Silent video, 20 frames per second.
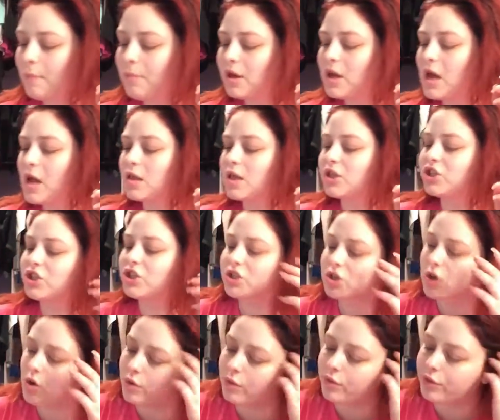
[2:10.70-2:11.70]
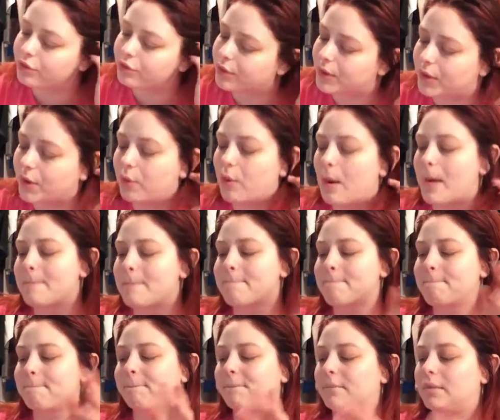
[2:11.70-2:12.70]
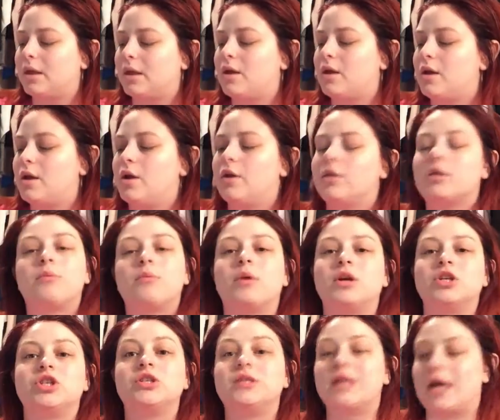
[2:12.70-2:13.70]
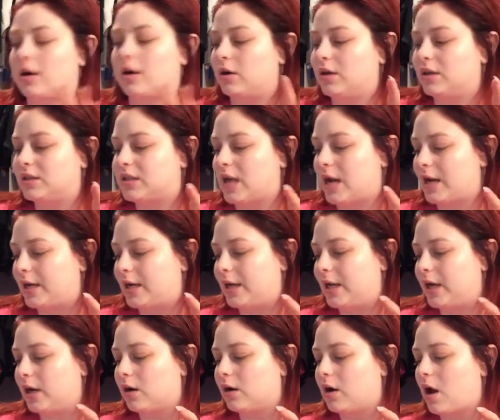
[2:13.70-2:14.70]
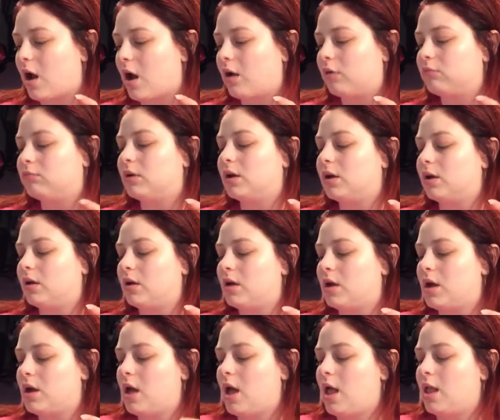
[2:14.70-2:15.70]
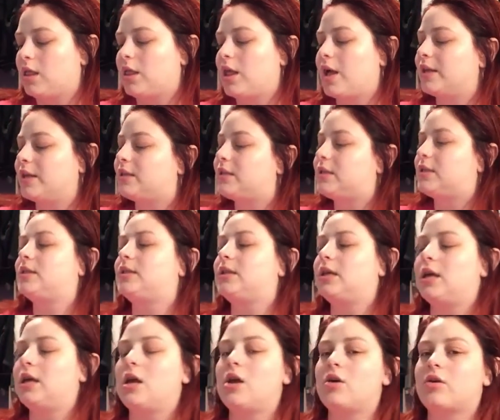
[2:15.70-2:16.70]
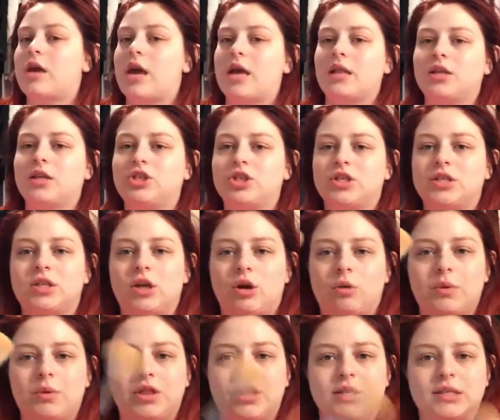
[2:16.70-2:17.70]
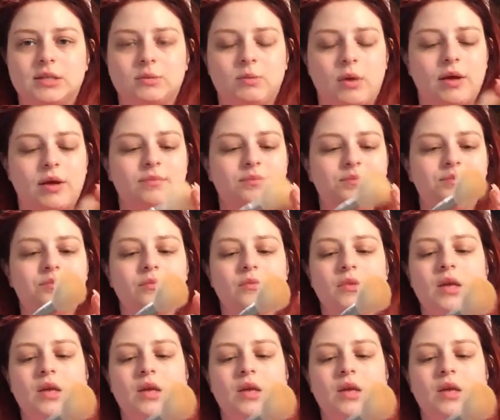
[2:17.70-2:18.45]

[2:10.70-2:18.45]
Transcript: But yeah, let's just go through the brushes that are inside here. Let's just start with this one.